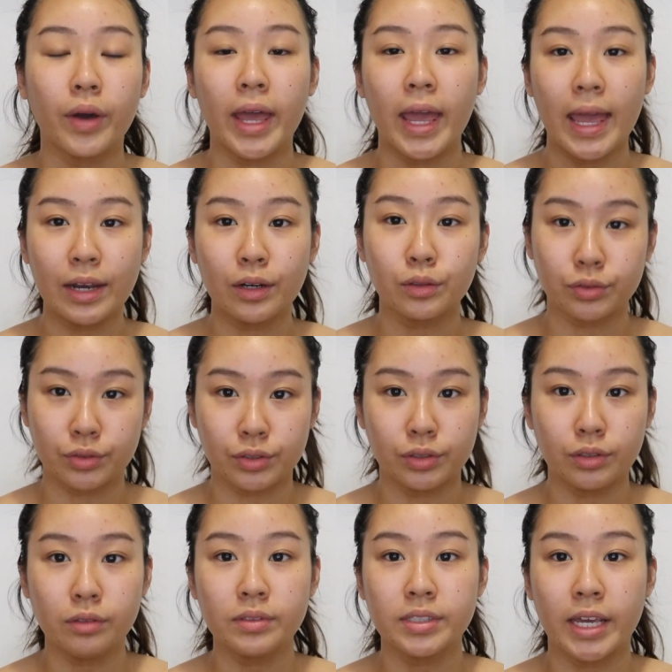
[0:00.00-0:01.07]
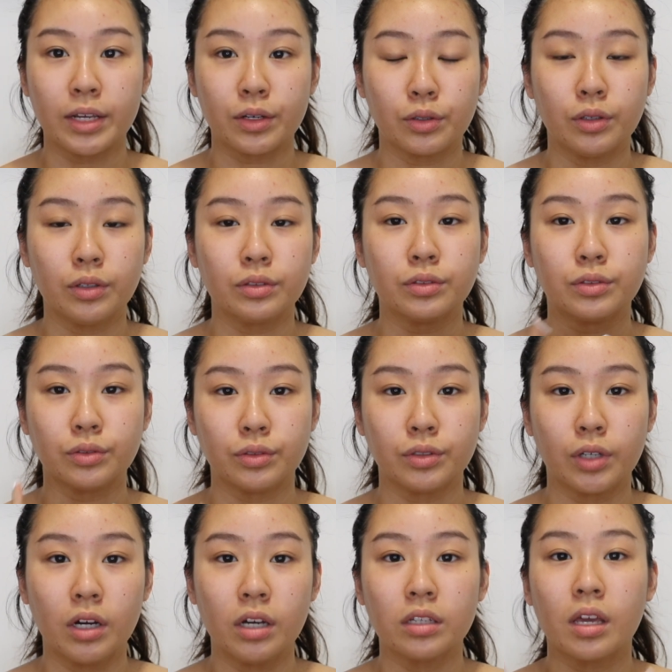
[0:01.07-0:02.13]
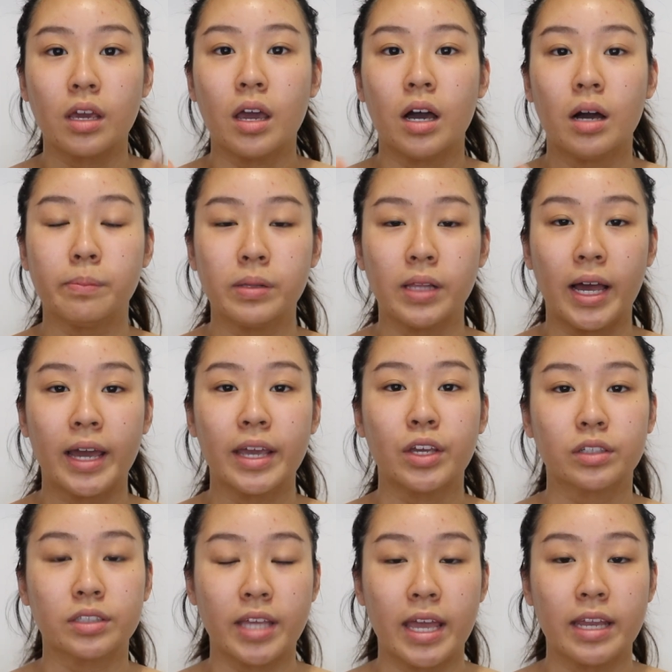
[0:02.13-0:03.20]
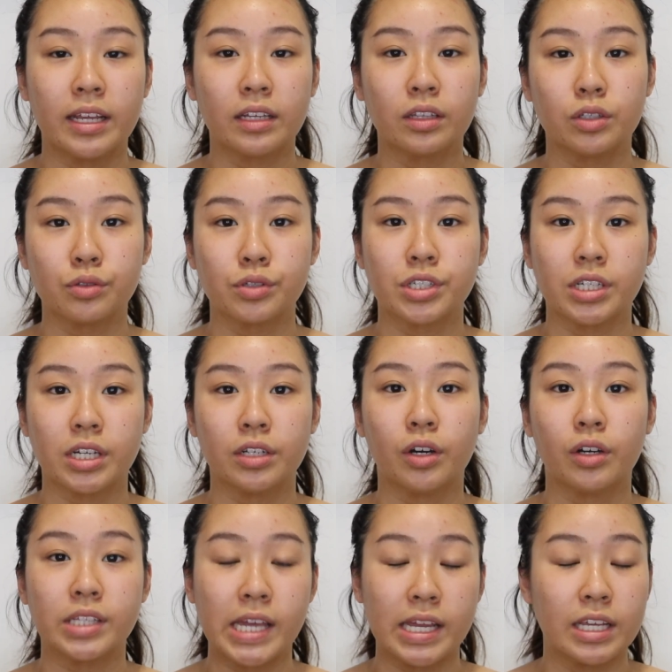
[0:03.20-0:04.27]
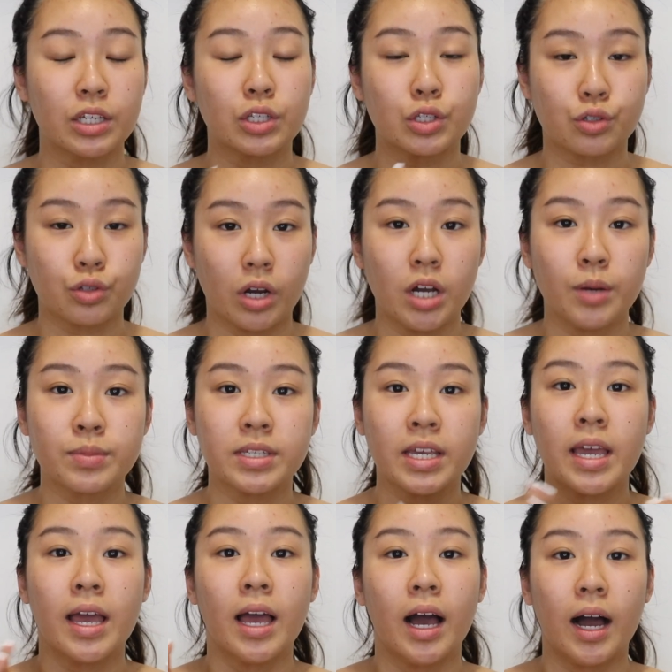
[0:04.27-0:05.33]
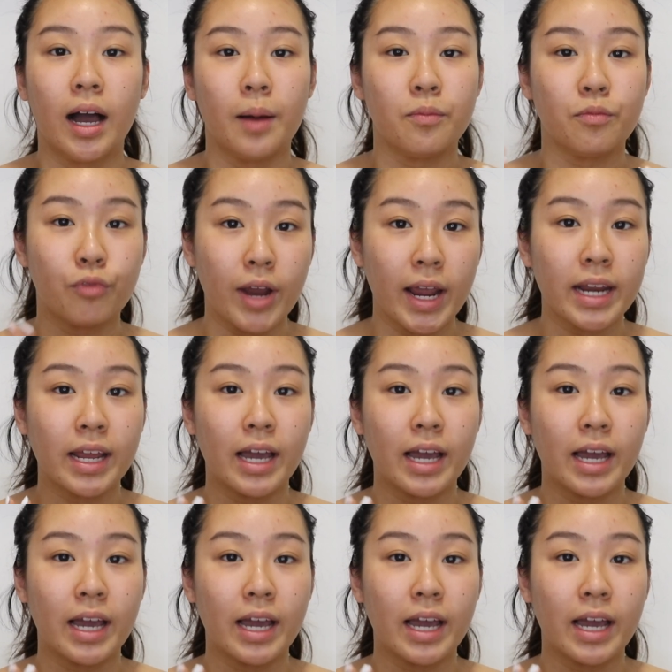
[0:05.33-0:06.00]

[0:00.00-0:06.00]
And also take note, do not apply your tanning lotion or tanning drops right